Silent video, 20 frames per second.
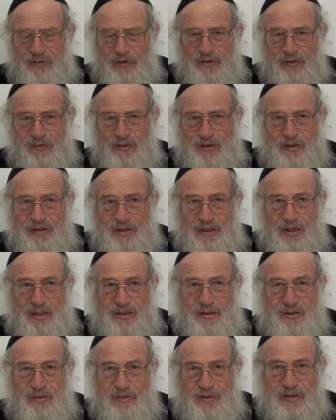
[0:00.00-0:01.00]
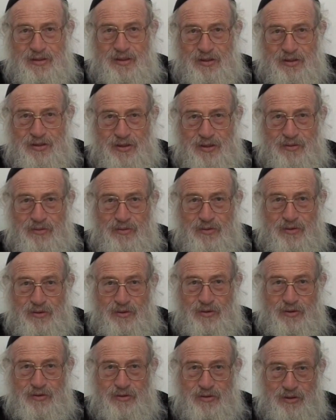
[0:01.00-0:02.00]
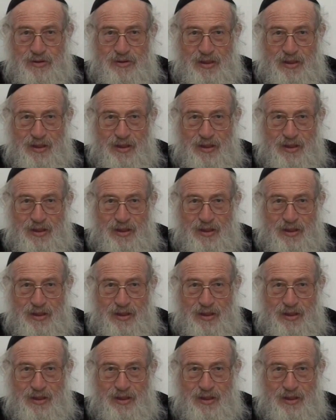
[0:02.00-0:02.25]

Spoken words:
we start in Mirz Hashem, it's not